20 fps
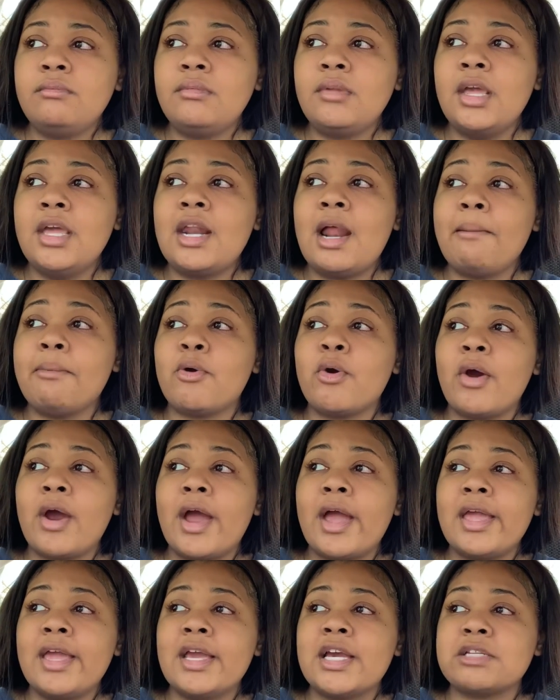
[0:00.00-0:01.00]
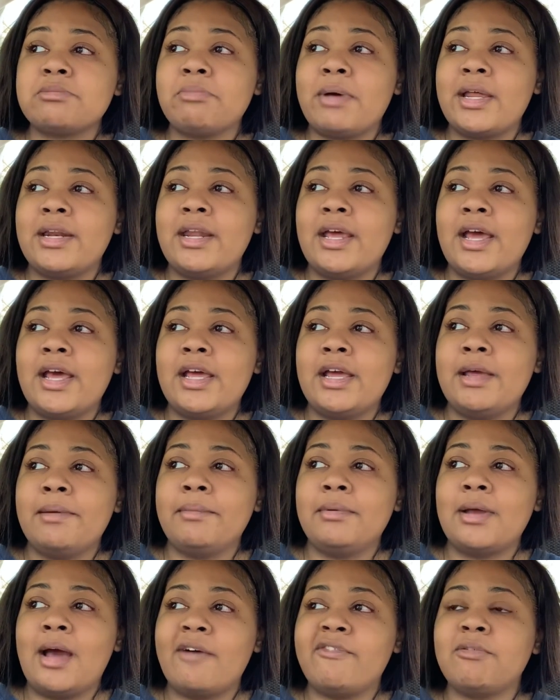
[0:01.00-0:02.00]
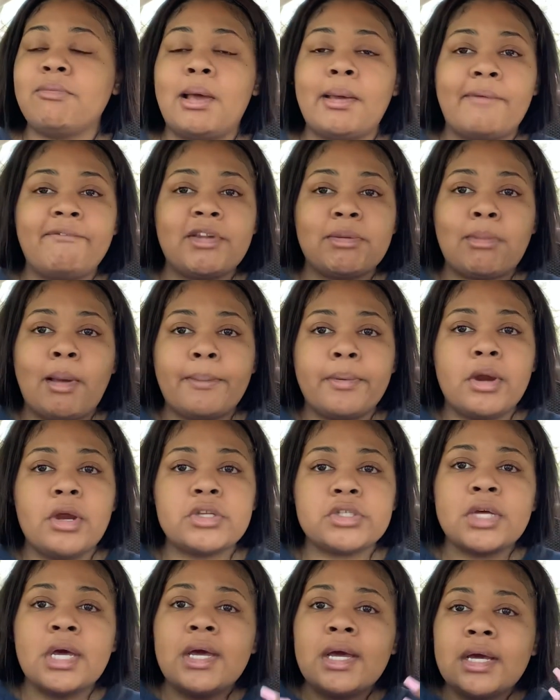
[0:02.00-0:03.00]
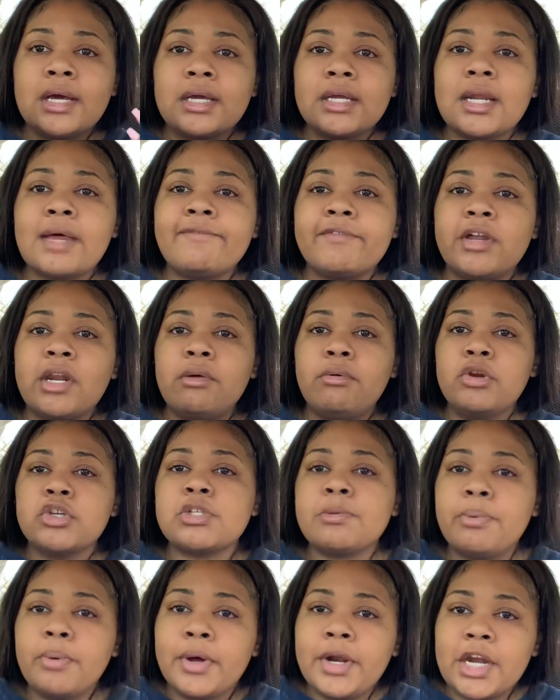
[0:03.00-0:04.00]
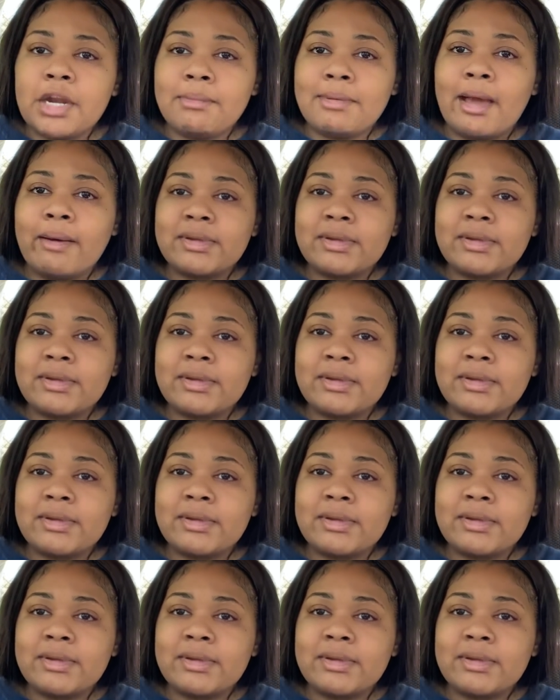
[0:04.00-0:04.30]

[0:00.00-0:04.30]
And I'm crying because my dad and I feel like my parents, you know, they were disappointed in me.